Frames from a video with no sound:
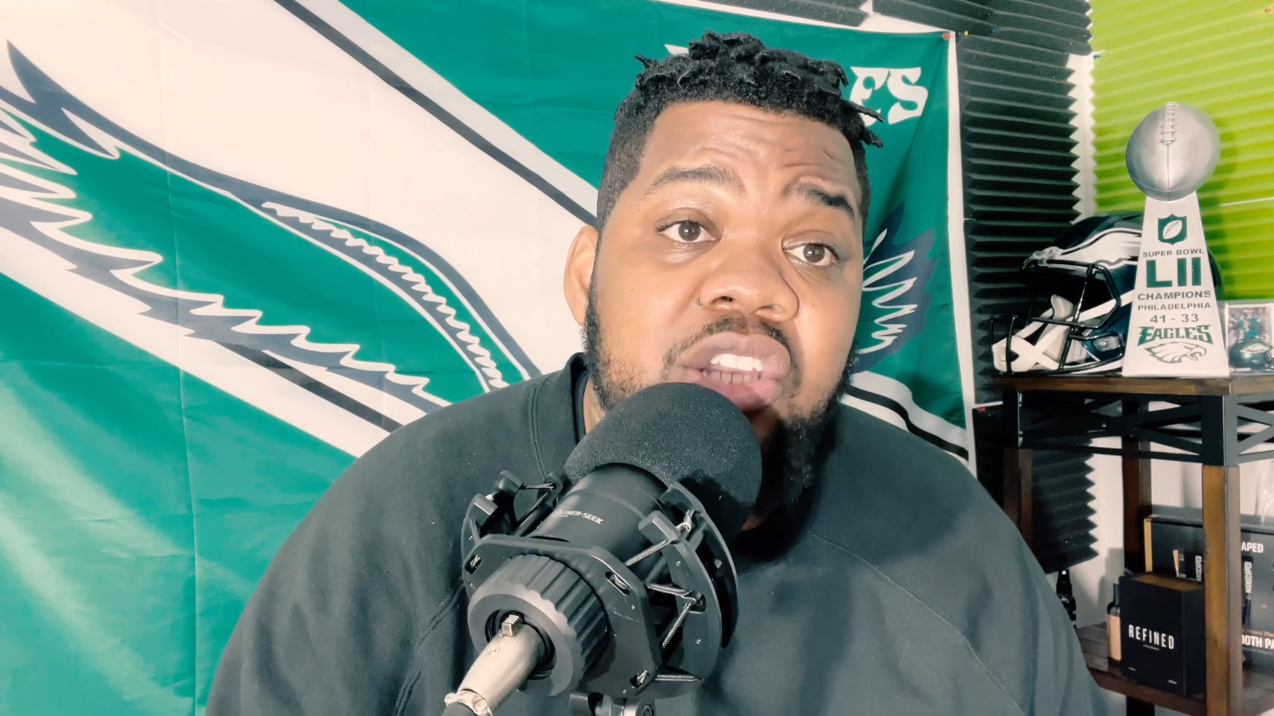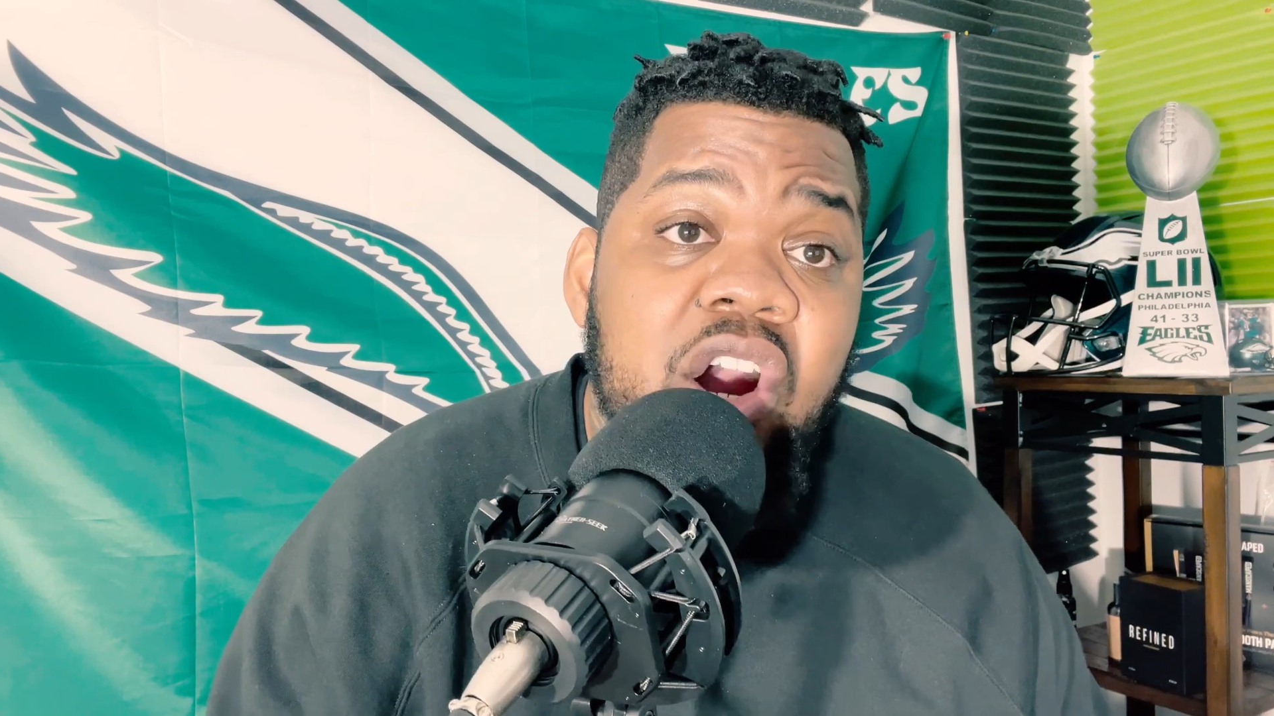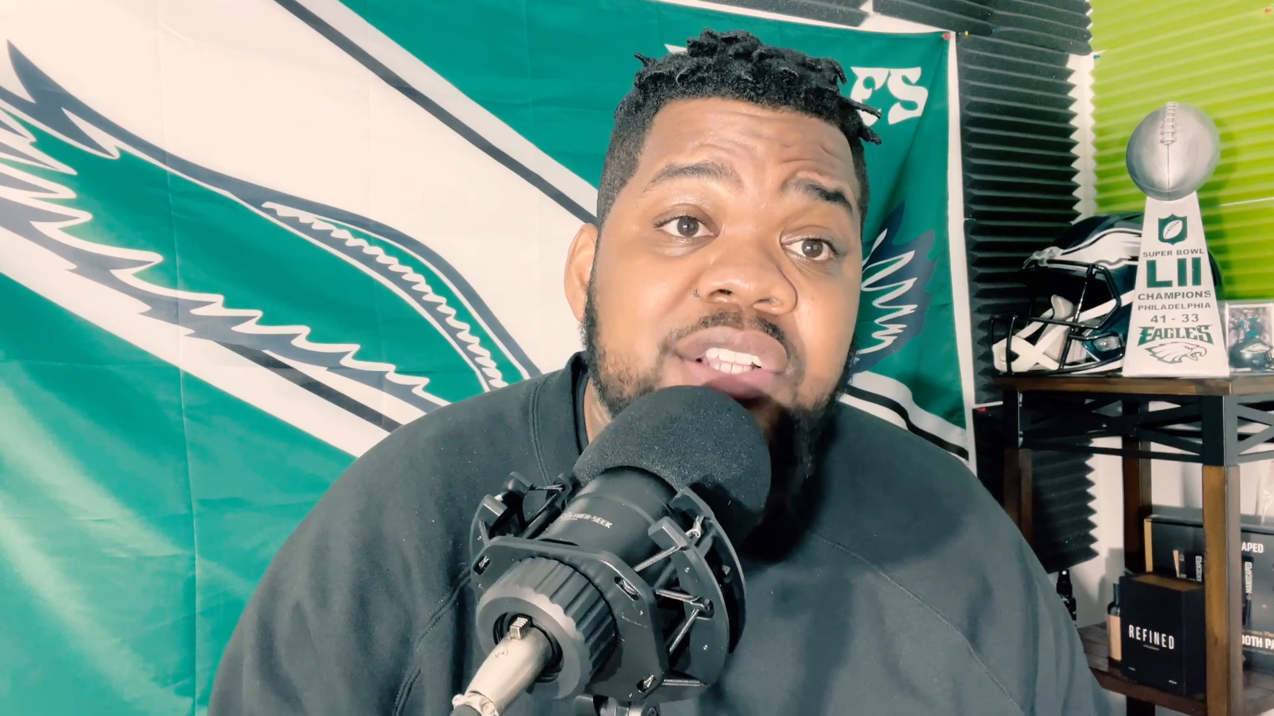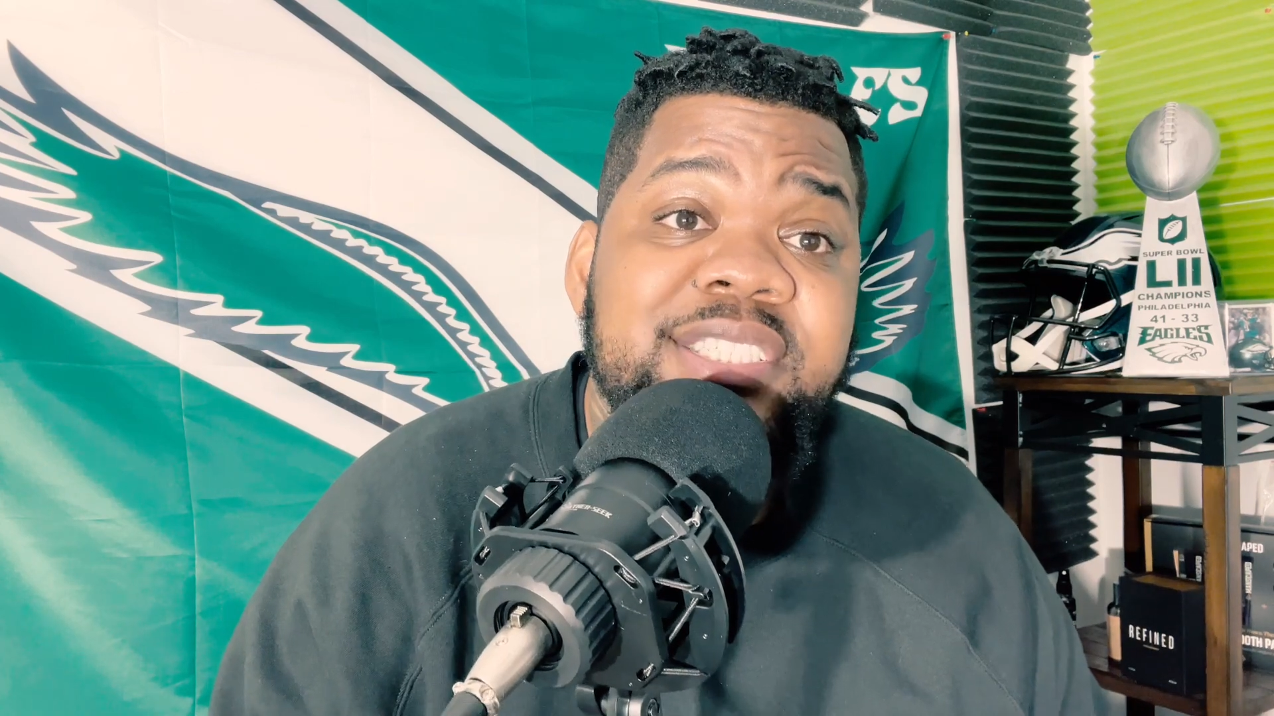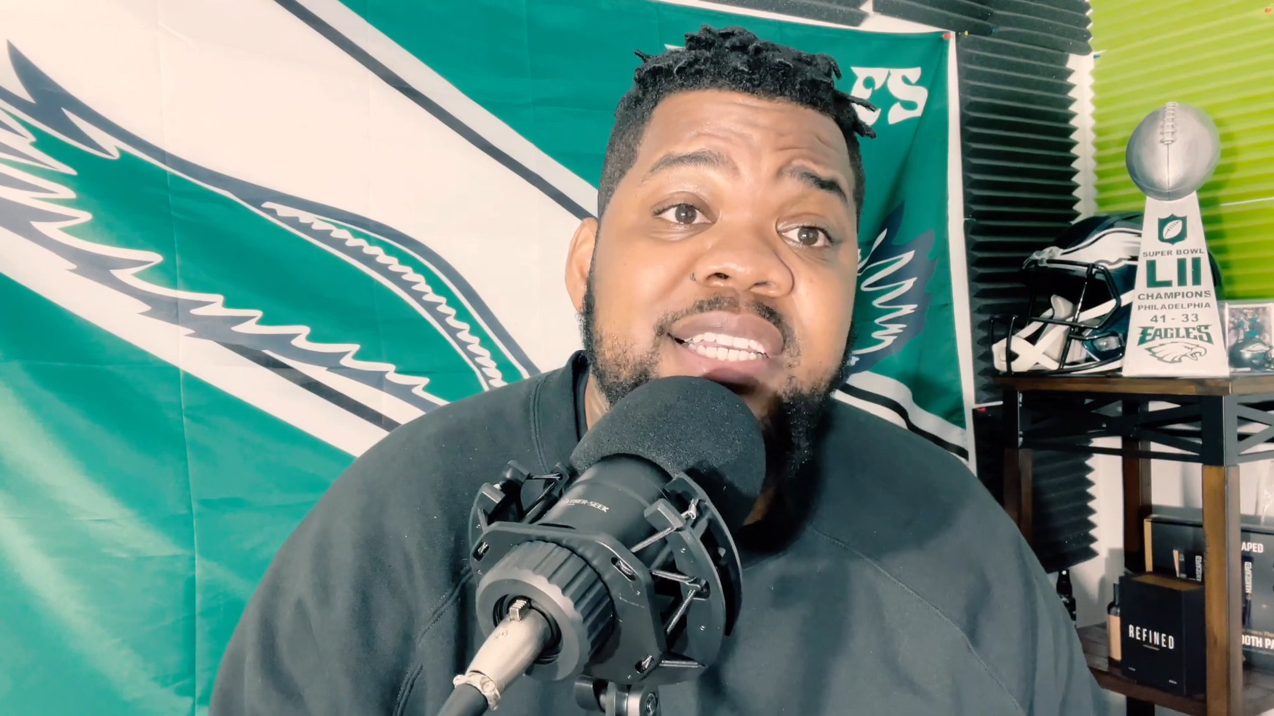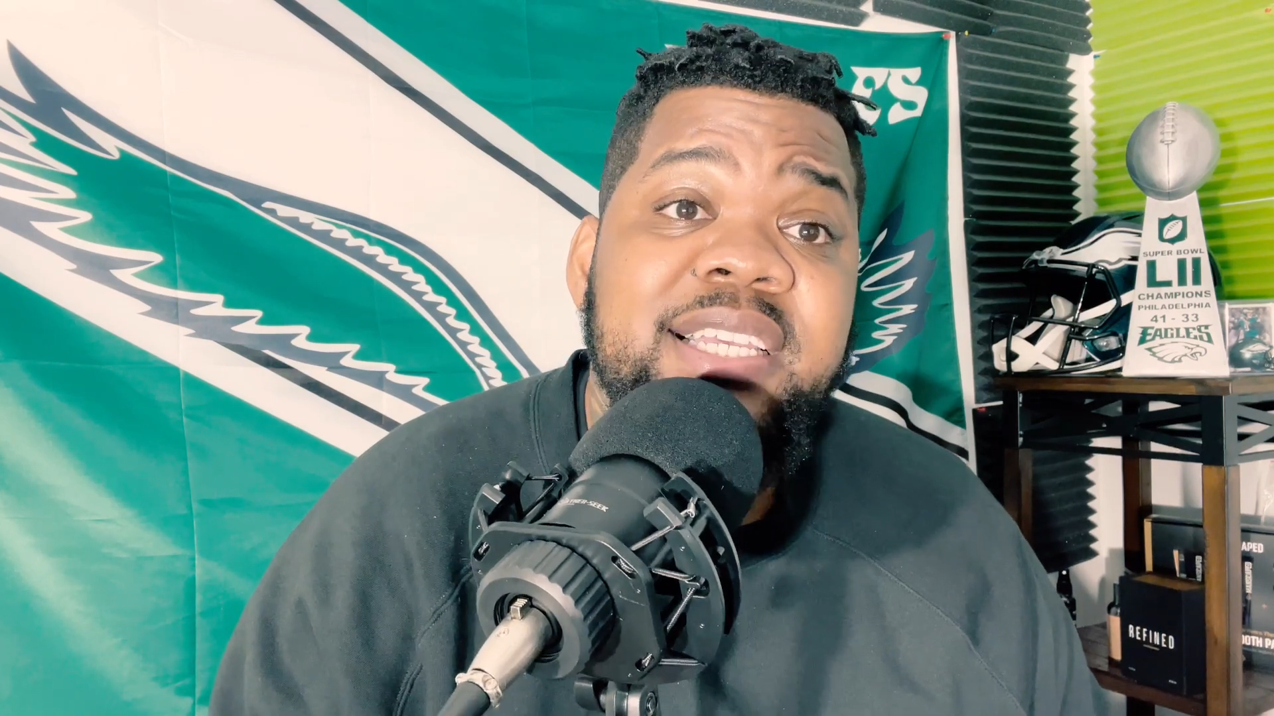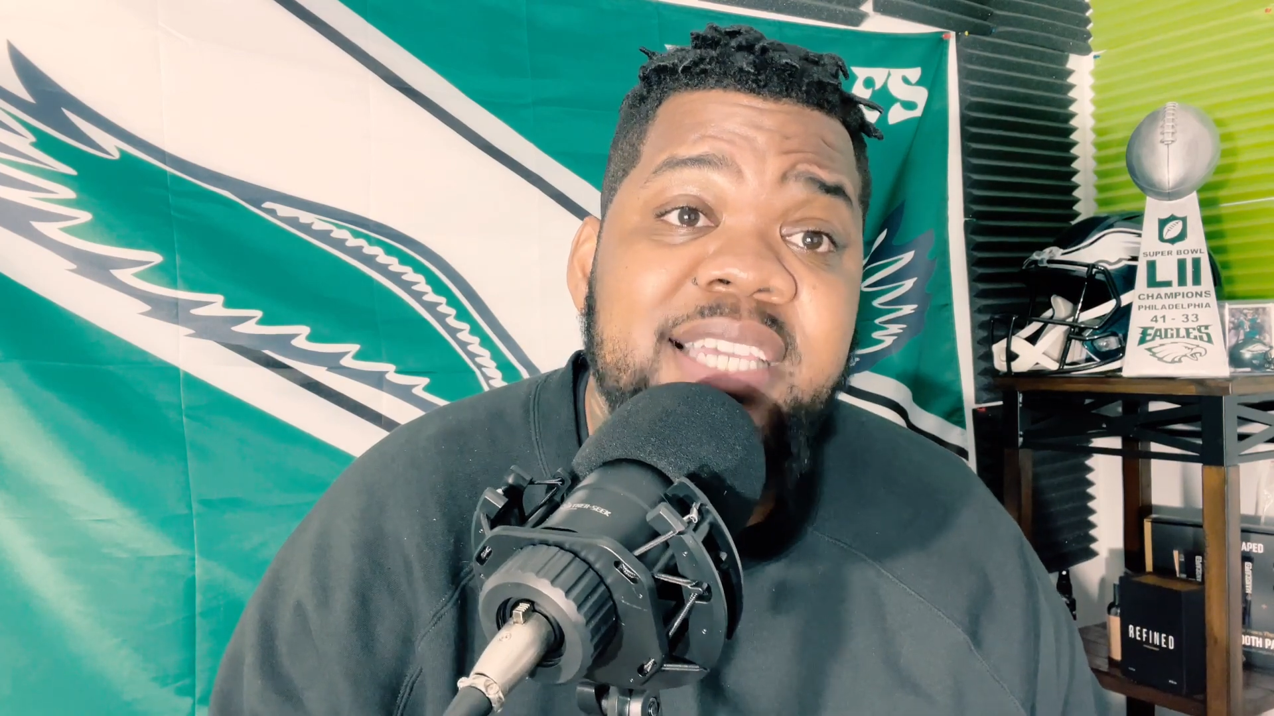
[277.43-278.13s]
yards a